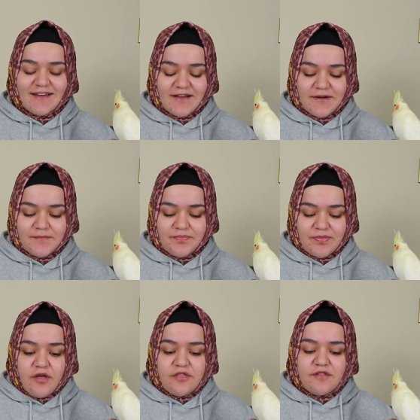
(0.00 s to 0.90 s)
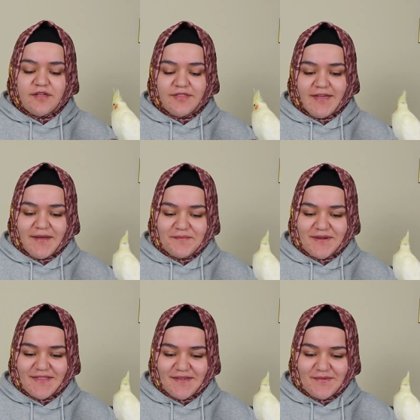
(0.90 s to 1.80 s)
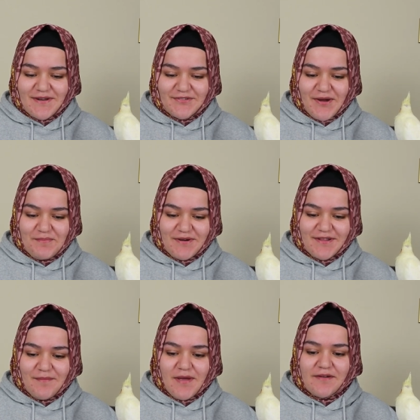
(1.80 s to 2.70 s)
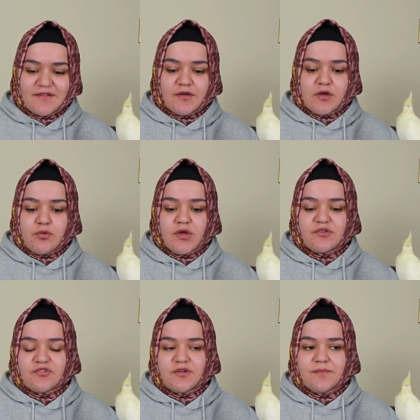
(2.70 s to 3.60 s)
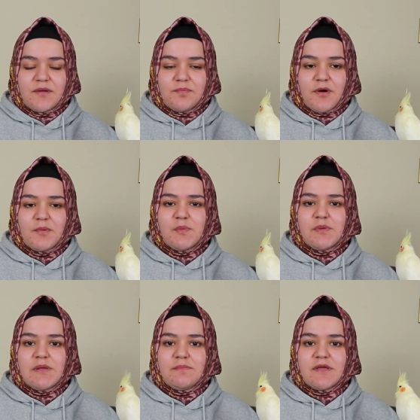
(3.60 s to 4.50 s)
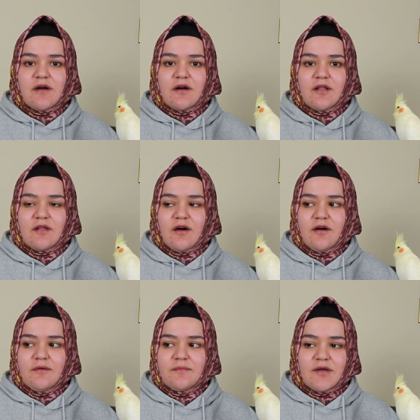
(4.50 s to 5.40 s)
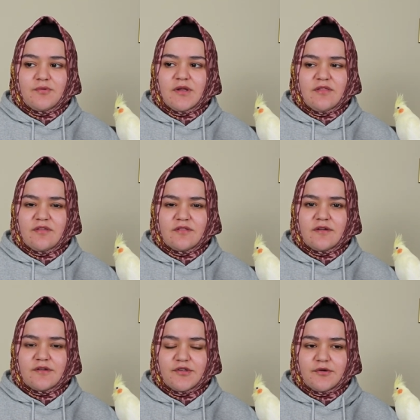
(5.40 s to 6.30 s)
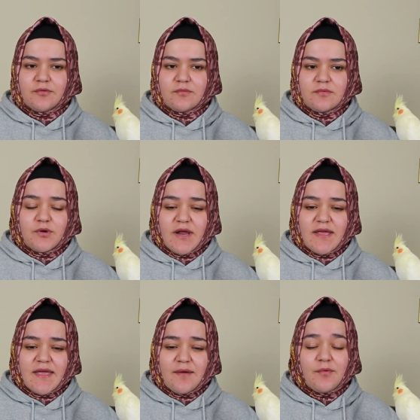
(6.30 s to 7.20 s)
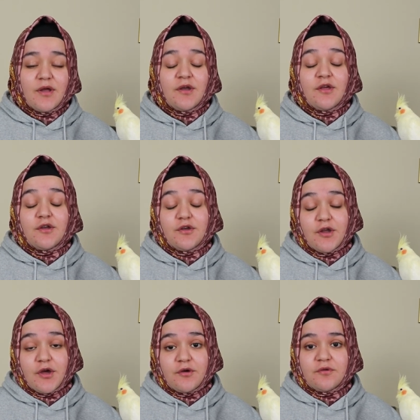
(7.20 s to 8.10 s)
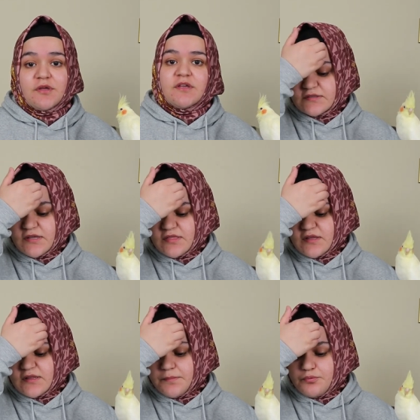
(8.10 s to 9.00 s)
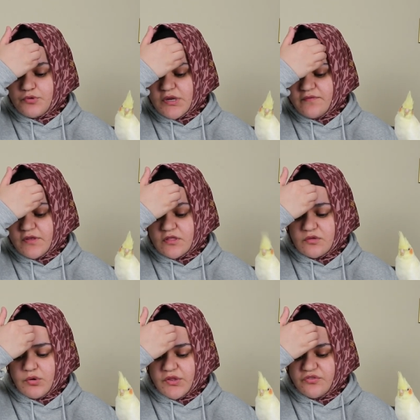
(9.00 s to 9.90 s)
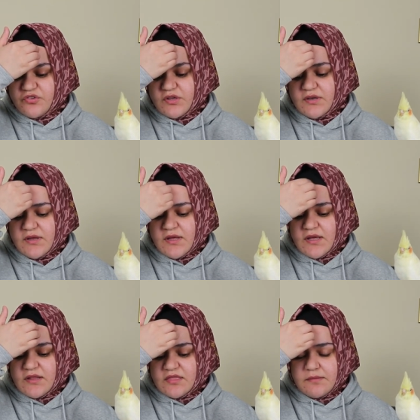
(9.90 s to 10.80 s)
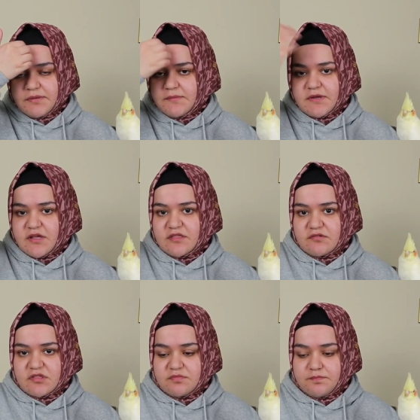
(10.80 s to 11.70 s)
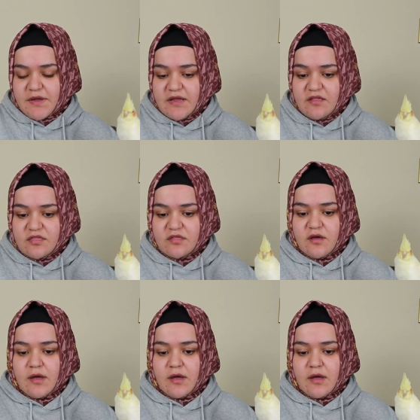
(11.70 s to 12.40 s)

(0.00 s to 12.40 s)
Um, other than that, because I'm going to try putting them out of the equation, it'd probably be a galah. I really think they're cute. Would I get one? No. Just like the previous question, it's simply because of space.